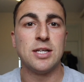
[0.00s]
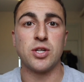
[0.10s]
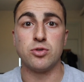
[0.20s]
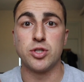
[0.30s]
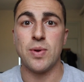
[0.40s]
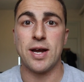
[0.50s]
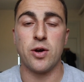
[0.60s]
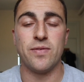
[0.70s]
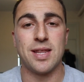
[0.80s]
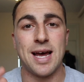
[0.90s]
So do head
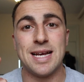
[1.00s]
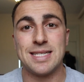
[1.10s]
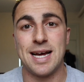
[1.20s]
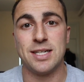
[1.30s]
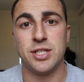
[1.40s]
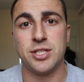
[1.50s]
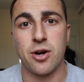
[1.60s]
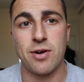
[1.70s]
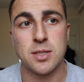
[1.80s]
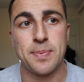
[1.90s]
over there, it's at D J
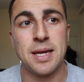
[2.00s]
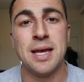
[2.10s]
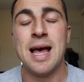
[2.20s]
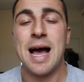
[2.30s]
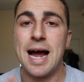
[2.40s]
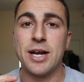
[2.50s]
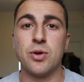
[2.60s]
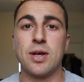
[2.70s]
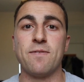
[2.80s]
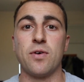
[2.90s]
R X P, and
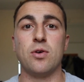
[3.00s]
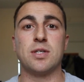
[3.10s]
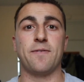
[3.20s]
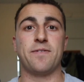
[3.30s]
you can follow us on